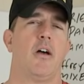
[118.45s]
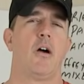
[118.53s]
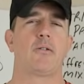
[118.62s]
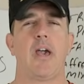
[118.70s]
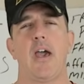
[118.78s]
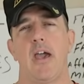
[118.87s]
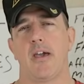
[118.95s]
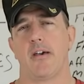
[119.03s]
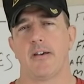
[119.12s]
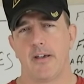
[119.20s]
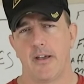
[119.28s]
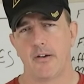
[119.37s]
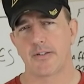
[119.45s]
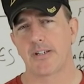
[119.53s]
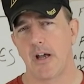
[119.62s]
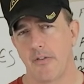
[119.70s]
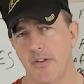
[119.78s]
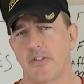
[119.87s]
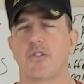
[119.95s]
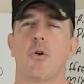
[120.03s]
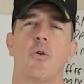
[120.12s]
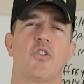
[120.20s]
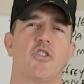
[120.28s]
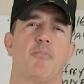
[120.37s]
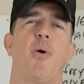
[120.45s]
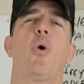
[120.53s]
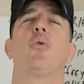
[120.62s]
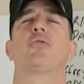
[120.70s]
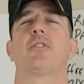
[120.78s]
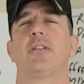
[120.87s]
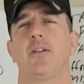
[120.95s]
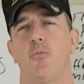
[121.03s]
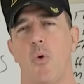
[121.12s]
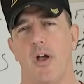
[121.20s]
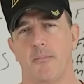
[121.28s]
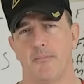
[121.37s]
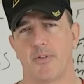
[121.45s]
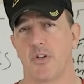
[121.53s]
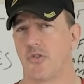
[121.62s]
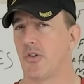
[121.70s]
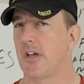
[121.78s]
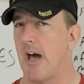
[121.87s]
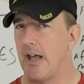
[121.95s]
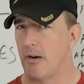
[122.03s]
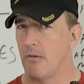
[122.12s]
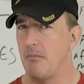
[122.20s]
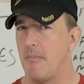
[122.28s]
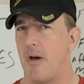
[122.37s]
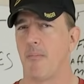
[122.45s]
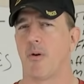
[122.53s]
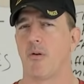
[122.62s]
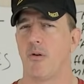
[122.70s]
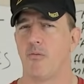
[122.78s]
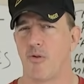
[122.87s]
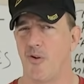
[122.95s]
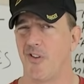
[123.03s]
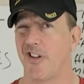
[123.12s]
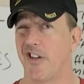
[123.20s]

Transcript: Okay, here's how this story supposedly went, because you gotta remember, we're only